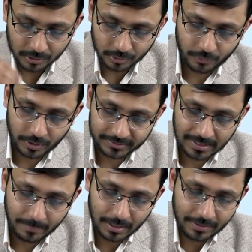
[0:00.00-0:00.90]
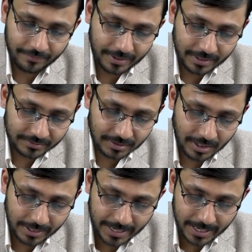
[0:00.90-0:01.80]
So for example, if it is
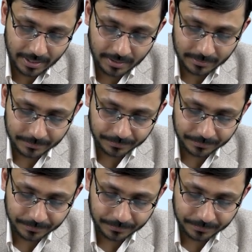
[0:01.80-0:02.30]
again,